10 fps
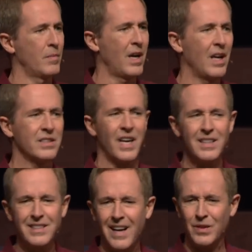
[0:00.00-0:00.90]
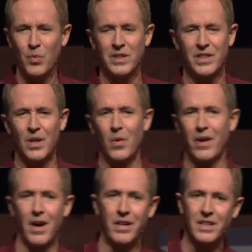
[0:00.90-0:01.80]
somebody else. That's not what's
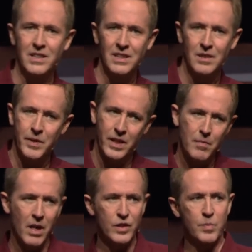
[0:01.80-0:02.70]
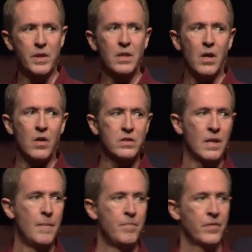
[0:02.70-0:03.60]
going on, is it? I mean, come on, let's be adults.
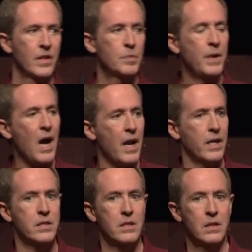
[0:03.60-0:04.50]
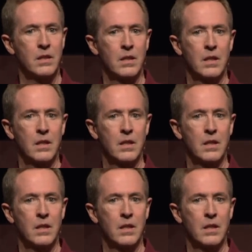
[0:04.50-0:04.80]
Let's be honest.